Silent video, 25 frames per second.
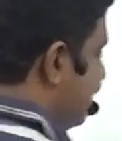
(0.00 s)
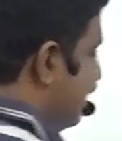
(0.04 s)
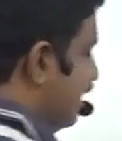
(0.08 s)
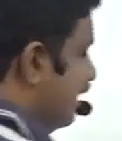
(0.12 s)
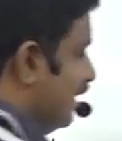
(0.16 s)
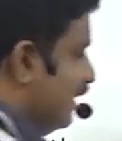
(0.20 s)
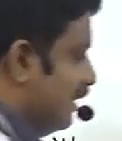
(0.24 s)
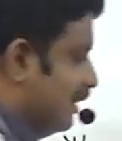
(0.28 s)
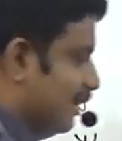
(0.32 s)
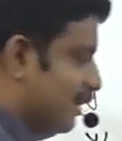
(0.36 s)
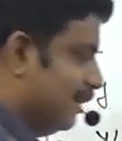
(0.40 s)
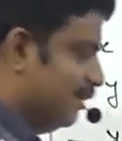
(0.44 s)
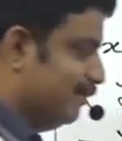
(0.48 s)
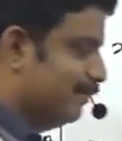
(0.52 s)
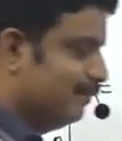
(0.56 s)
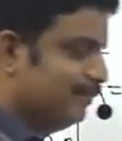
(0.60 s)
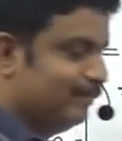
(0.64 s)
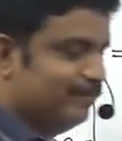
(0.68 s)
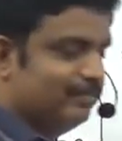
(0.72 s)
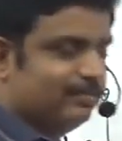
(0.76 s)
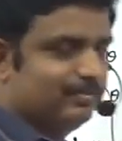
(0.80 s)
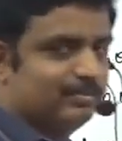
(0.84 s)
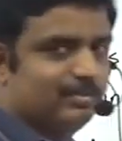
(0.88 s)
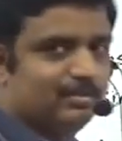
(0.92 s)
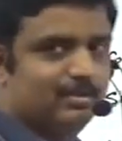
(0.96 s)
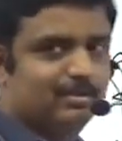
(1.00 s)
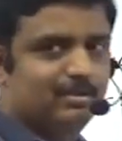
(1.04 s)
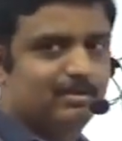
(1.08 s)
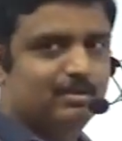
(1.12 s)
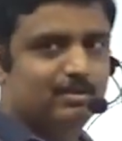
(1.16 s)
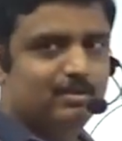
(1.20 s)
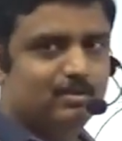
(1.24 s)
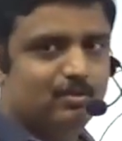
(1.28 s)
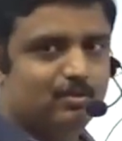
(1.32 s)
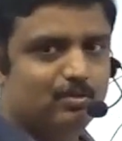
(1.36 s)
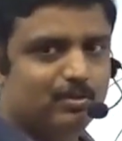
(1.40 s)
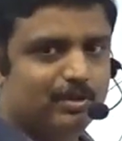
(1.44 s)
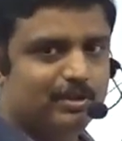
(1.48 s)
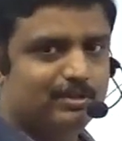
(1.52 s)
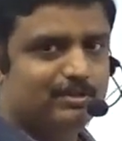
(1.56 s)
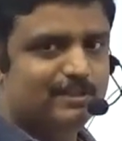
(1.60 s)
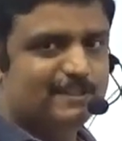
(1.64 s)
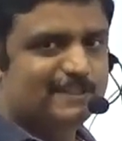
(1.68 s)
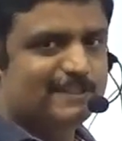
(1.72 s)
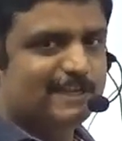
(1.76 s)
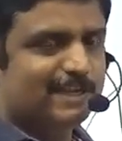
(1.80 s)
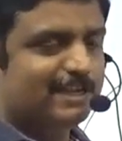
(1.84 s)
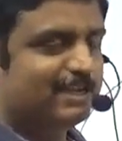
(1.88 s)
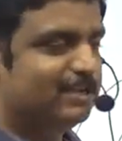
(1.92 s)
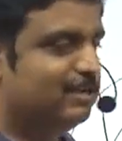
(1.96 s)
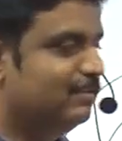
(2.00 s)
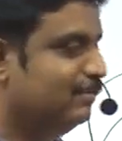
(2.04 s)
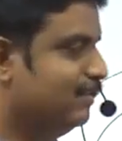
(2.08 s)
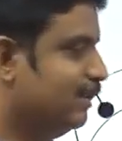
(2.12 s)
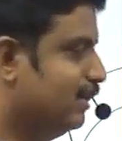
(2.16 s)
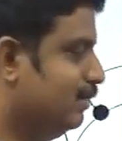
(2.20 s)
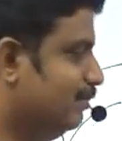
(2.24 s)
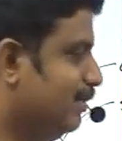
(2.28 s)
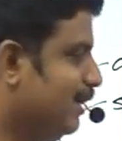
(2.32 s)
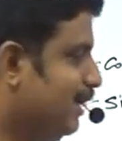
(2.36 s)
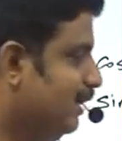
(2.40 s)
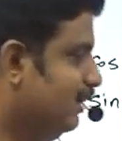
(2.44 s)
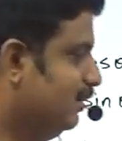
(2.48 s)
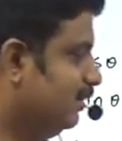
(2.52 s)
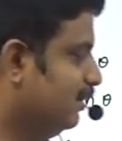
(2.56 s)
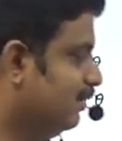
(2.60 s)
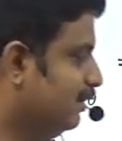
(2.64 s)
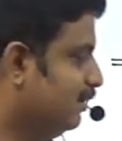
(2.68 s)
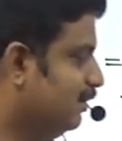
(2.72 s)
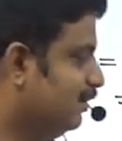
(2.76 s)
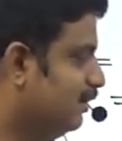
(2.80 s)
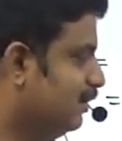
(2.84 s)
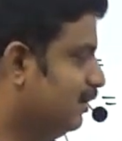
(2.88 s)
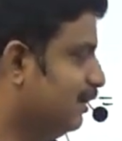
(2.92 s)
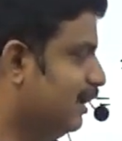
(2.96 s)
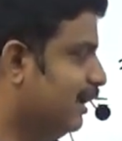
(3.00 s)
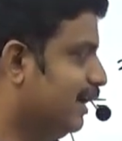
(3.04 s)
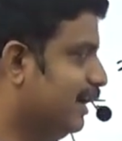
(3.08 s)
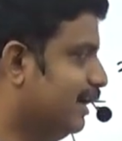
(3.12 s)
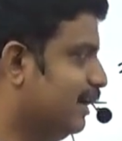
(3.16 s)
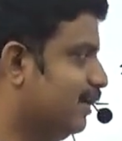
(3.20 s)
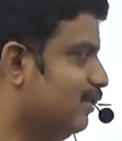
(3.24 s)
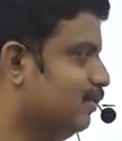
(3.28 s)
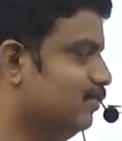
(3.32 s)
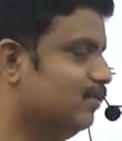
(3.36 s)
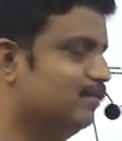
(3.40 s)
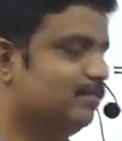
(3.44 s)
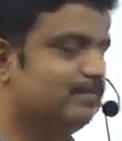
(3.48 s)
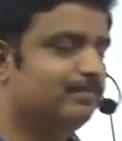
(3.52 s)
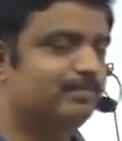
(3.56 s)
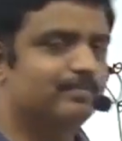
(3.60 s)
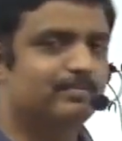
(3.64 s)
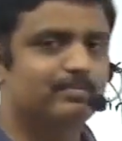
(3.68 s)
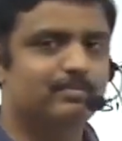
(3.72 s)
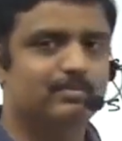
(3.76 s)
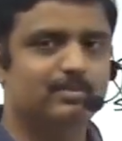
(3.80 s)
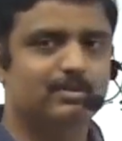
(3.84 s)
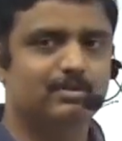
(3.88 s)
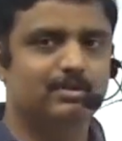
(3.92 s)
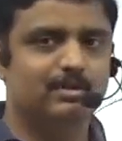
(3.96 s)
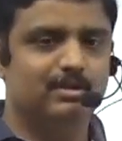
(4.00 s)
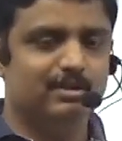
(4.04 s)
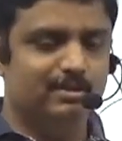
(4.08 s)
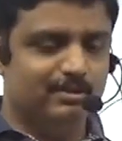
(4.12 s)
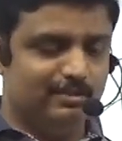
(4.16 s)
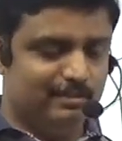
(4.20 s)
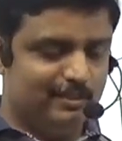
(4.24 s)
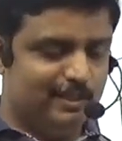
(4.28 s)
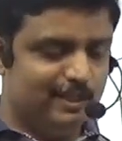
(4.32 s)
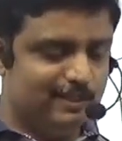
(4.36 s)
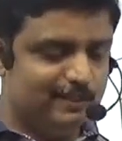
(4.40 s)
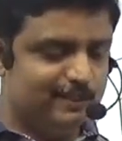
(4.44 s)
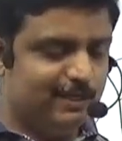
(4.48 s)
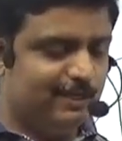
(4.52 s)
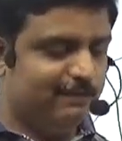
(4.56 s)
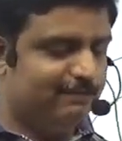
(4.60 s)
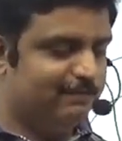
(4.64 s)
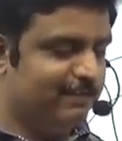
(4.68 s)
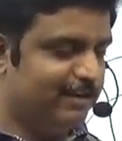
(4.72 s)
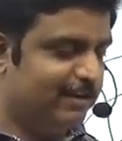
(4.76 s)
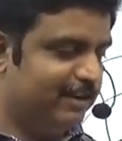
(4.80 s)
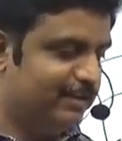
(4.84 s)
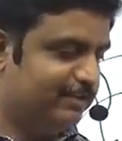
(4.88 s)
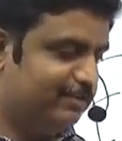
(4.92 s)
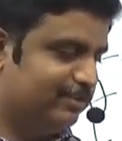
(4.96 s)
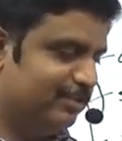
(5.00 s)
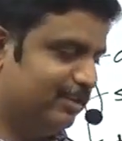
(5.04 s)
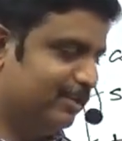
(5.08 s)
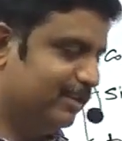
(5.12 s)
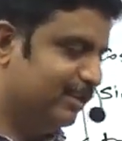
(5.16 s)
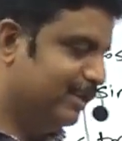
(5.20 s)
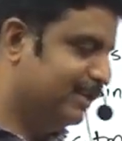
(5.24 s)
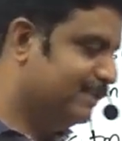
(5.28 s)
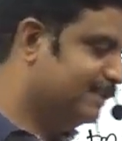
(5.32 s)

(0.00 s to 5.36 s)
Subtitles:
degree. Okay, this angle will be negative. This definition is